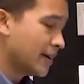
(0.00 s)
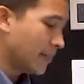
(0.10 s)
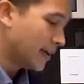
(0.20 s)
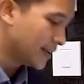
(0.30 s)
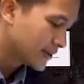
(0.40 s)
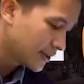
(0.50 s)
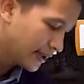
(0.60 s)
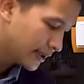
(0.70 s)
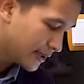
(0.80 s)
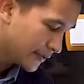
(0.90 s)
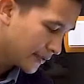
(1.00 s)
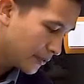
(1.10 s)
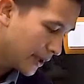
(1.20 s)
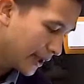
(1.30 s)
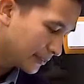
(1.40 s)
but in a slightly different
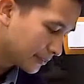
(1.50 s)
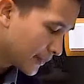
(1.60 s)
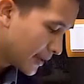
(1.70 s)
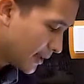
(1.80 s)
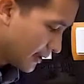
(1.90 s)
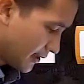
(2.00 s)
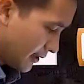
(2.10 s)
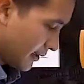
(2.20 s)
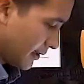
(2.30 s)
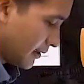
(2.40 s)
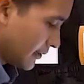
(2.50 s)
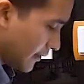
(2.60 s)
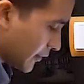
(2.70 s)
way. So